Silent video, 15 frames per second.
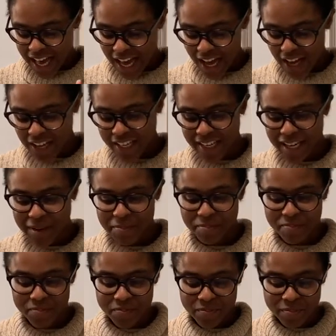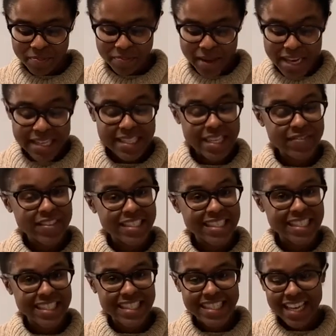on uh, page
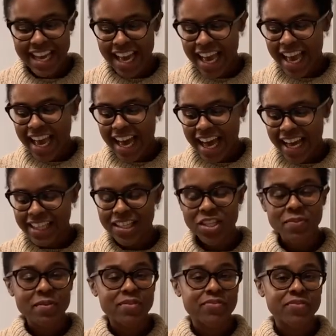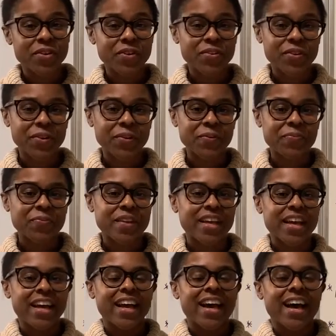17 a little bit further
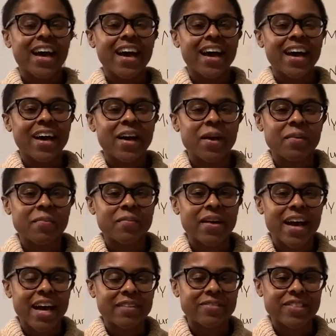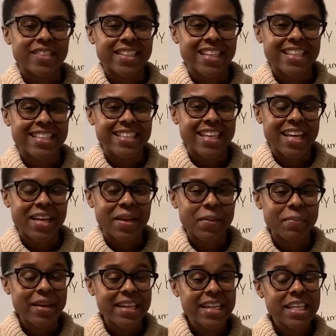um, after the lesson.
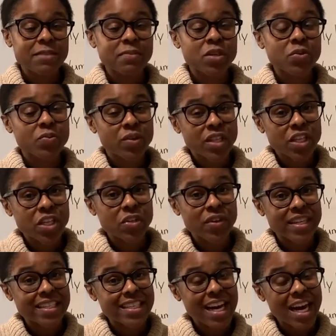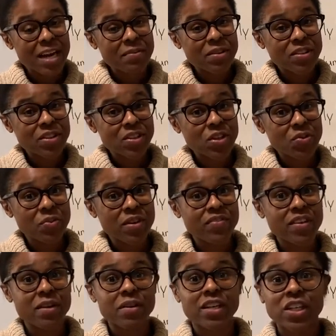But it has been a really great time with you. We've
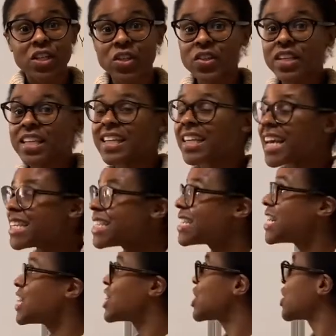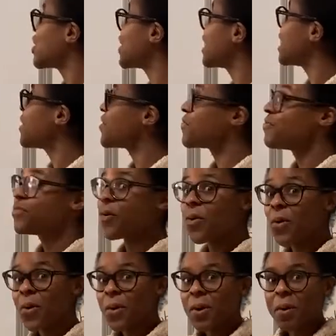concluded lesson 34B.
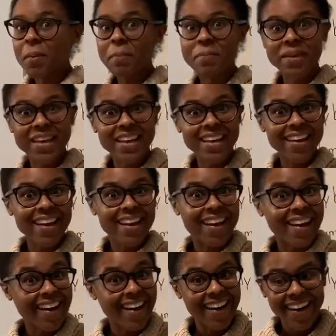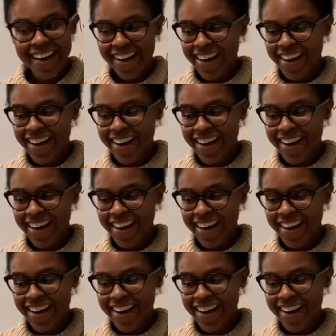Oh, ah,